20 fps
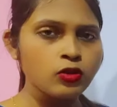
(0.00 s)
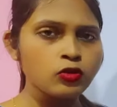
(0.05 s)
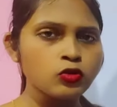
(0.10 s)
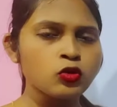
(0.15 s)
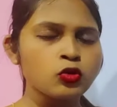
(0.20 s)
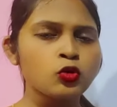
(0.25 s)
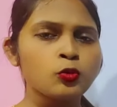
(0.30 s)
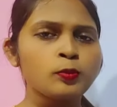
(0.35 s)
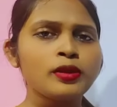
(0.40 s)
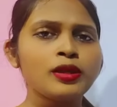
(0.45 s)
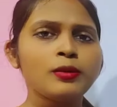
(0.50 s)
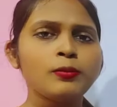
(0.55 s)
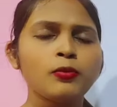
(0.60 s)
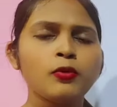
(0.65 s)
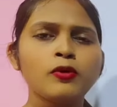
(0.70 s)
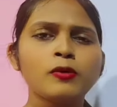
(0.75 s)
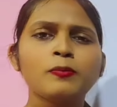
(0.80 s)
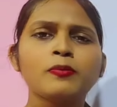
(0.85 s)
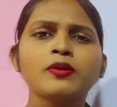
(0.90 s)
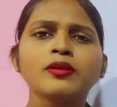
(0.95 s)
So to be
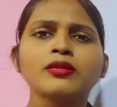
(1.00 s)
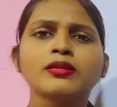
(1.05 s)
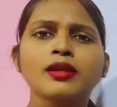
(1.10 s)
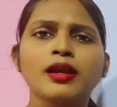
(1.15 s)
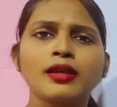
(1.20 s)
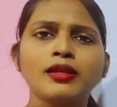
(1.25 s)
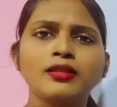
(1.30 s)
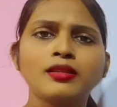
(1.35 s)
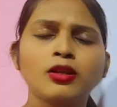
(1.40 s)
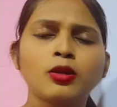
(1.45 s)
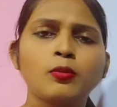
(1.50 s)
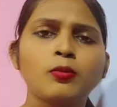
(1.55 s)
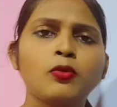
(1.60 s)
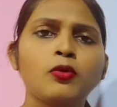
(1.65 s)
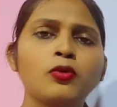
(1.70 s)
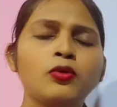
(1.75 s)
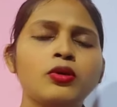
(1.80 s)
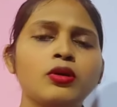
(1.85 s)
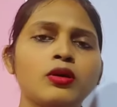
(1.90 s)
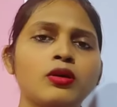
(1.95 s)
more precise, in a
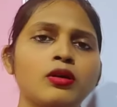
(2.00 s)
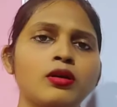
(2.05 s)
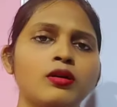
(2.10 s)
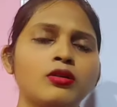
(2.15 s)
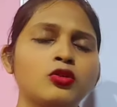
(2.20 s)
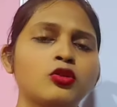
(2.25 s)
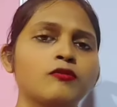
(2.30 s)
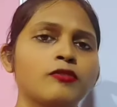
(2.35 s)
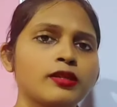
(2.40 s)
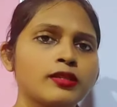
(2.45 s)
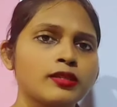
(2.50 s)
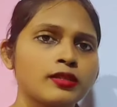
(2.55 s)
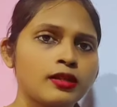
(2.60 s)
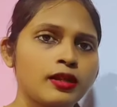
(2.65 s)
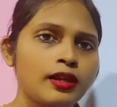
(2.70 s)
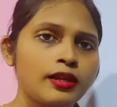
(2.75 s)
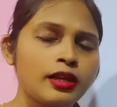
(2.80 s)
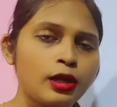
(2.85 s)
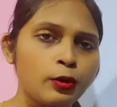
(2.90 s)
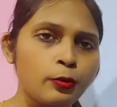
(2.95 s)
more
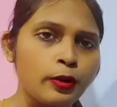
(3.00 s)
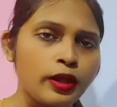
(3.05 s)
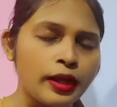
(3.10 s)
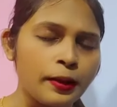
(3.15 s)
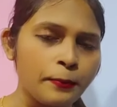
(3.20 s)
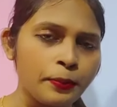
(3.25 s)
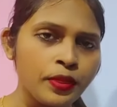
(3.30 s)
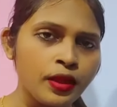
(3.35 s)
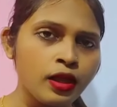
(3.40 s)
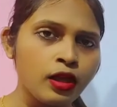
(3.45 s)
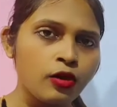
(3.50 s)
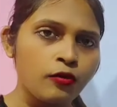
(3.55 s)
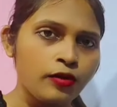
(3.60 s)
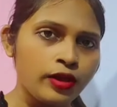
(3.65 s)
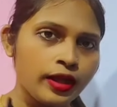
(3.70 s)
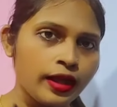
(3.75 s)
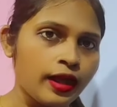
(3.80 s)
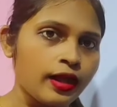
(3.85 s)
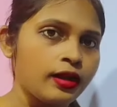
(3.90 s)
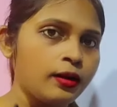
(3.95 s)
sophisticated way,
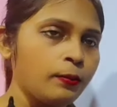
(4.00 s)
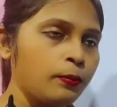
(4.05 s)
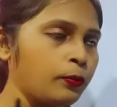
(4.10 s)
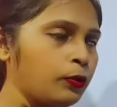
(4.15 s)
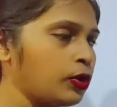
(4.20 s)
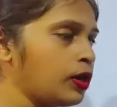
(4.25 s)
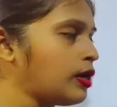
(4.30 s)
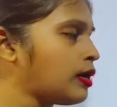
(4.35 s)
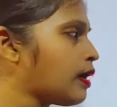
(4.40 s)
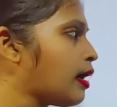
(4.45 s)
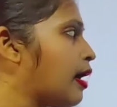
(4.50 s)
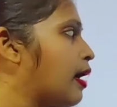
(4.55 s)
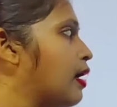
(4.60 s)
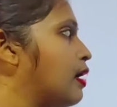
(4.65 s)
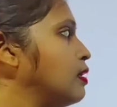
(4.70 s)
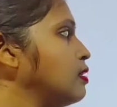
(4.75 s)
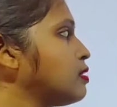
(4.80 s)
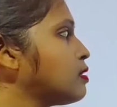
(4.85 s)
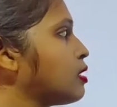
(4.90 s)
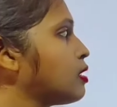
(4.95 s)
we can put it
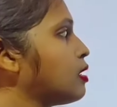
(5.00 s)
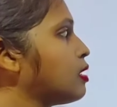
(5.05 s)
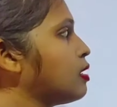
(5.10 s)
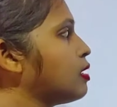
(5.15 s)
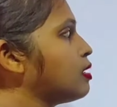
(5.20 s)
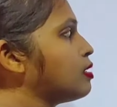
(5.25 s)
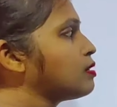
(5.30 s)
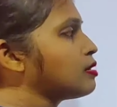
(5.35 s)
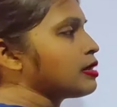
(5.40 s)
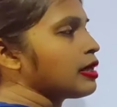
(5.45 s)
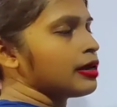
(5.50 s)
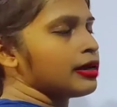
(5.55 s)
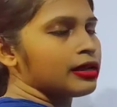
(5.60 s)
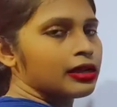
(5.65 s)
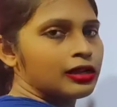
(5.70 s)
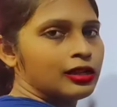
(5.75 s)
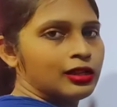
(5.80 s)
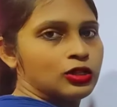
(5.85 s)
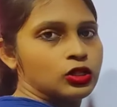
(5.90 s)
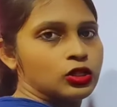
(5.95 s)
as
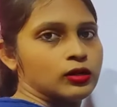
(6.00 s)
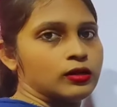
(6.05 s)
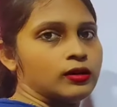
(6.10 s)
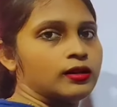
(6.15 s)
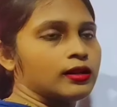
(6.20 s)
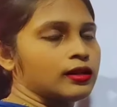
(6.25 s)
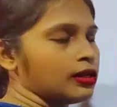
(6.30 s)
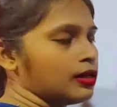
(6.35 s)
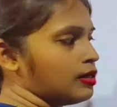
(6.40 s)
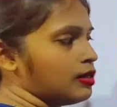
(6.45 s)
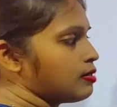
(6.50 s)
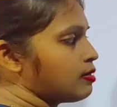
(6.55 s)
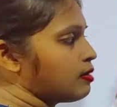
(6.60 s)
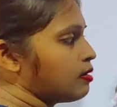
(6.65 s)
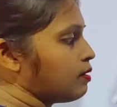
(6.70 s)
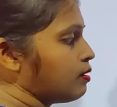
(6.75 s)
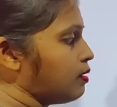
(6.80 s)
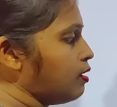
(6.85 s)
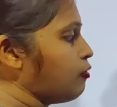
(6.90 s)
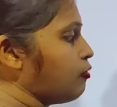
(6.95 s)
sericulture is
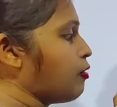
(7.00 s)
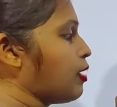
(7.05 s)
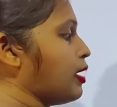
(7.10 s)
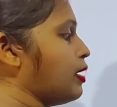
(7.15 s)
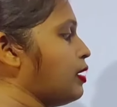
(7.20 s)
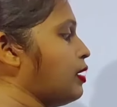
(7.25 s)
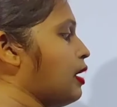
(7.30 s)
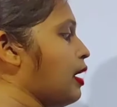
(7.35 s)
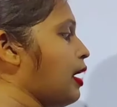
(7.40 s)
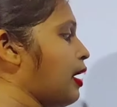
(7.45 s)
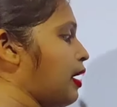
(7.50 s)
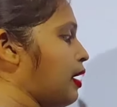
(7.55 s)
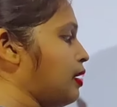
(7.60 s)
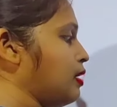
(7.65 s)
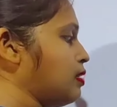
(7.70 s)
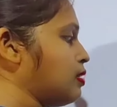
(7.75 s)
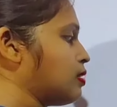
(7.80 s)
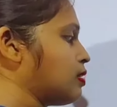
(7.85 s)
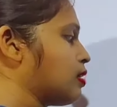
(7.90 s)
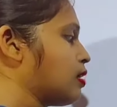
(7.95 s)
defined
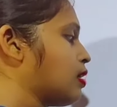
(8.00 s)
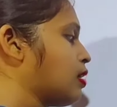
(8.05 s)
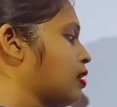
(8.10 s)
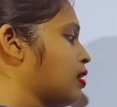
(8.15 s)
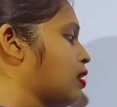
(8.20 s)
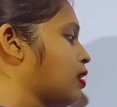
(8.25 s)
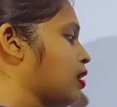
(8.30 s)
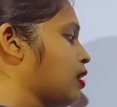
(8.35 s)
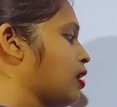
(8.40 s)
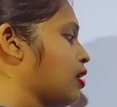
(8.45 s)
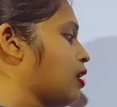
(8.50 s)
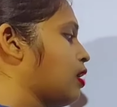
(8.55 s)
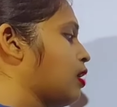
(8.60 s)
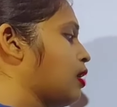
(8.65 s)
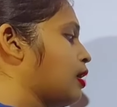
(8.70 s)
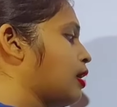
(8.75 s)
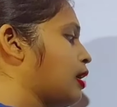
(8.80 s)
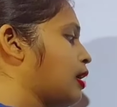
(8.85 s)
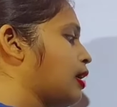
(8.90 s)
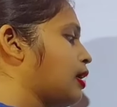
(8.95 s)
as
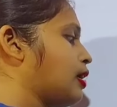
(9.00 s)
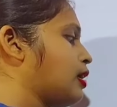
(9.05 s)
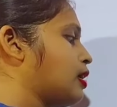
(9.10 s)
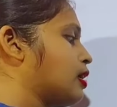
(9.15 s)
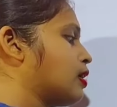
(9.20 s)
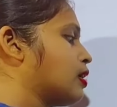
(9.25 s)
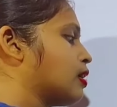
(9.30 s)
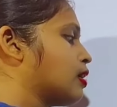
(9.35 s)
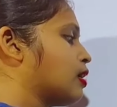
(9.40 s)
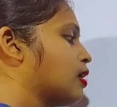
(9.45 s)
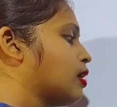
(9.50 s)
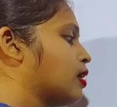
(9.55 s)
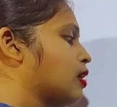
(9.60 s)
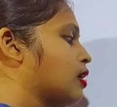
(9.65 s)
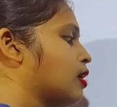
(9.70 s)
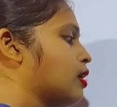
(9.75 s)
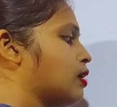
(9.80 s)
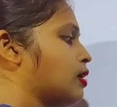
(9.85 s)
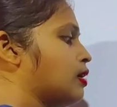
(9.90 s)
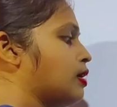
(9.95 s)
it
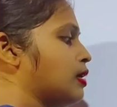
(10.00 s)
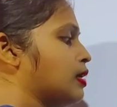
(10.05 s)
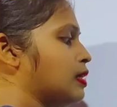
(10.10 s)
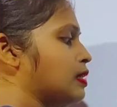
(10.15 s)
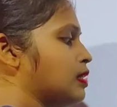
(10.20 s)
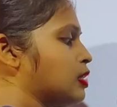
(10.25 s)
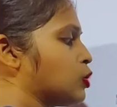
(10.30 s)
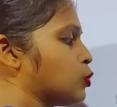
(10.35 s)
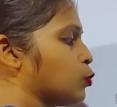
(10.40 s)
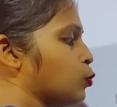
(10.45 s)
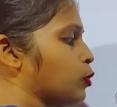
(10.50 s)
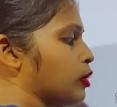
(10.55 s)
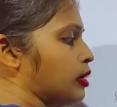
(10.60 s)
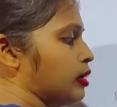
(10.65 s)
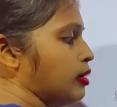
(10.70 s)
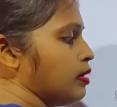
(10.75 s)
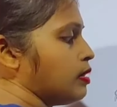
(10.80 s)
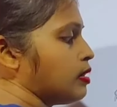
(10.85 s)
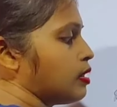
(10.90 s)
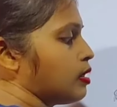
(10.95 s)
deals
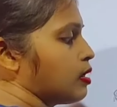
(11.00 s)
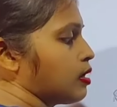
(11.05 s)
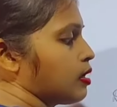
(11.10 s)
with